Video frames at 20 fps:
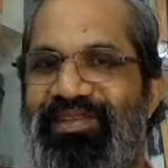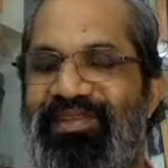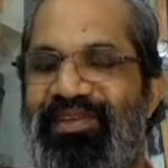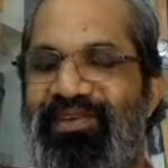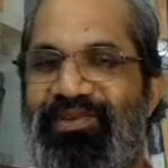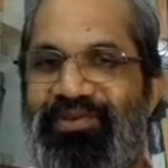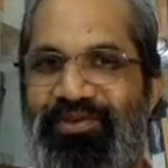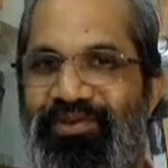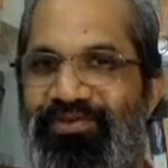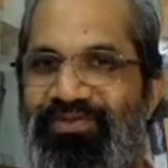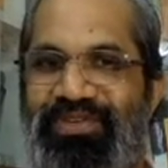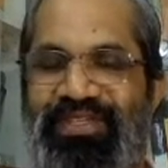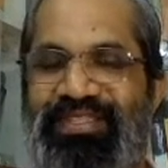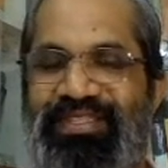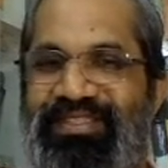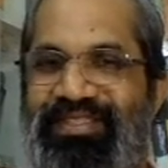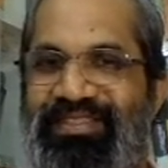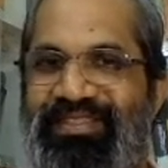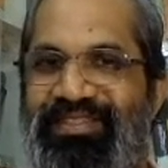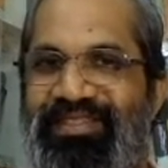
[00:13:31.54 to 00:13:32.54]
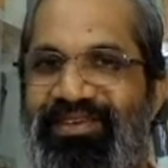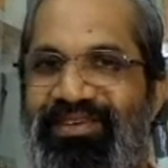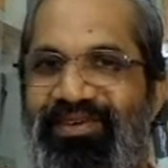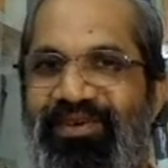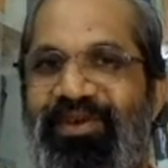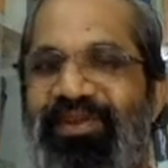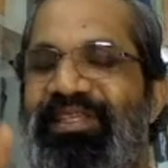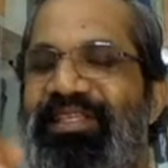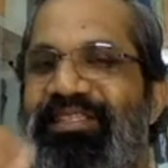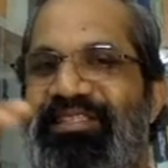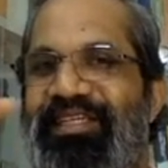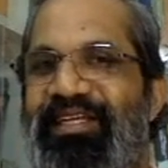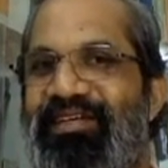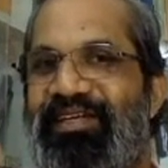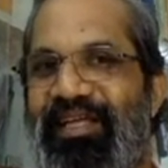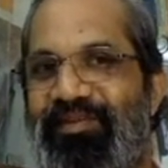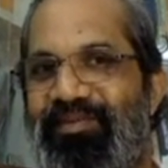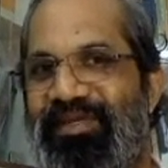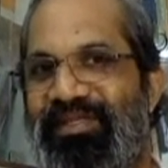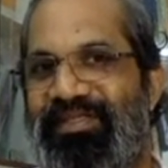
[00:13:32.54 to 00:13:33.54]
the office. All these are
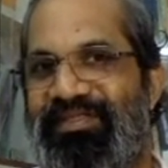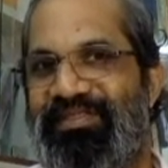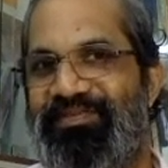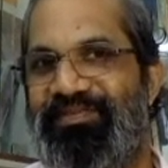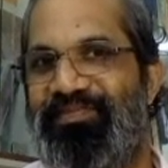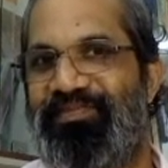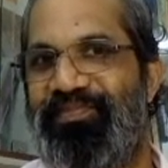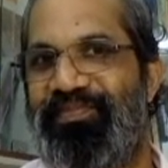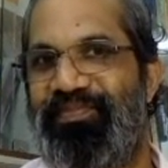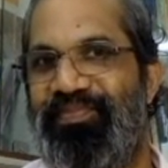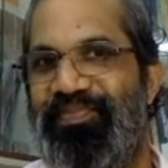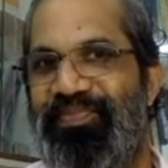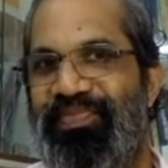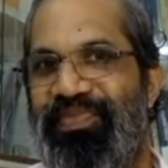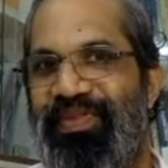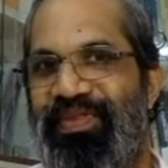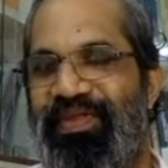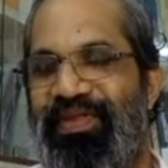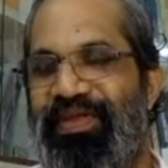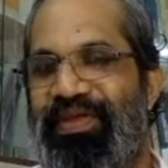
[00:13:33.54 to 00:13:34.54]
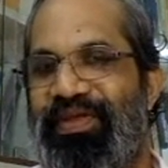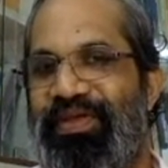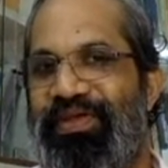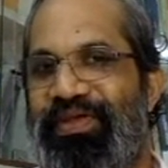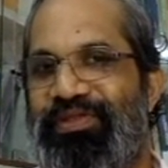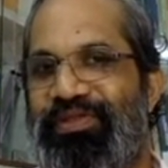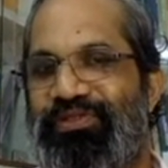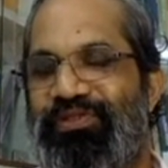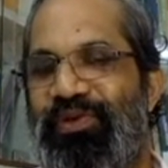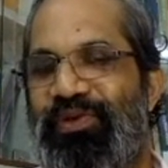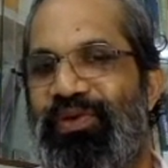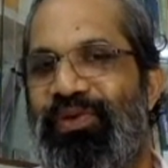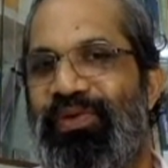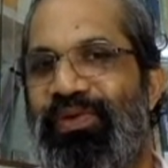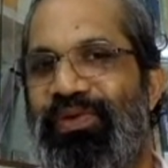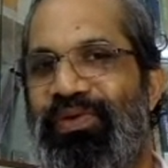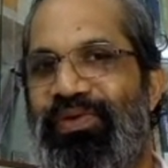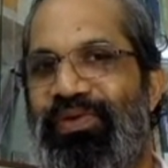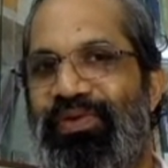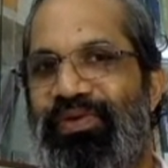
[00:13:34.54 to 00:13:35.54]
tables.
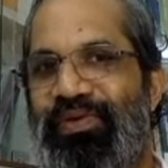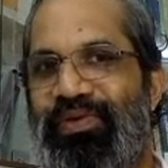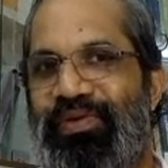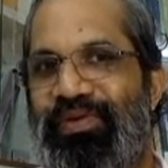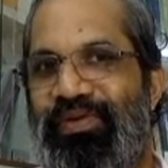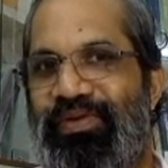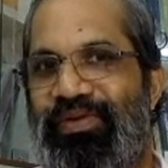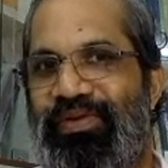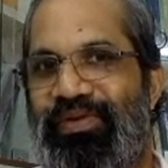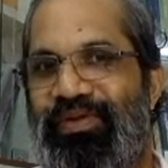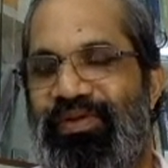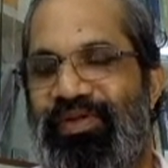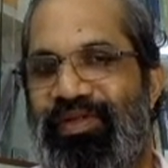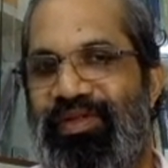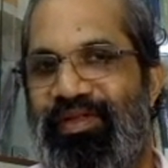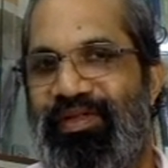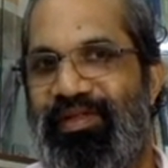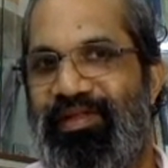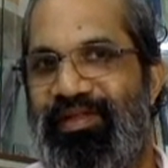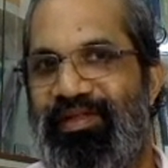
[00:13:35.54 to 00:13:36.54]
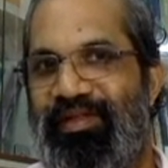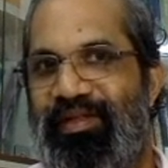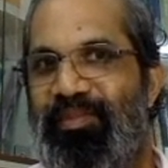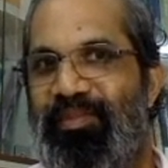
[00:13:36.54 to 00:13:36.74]
So, the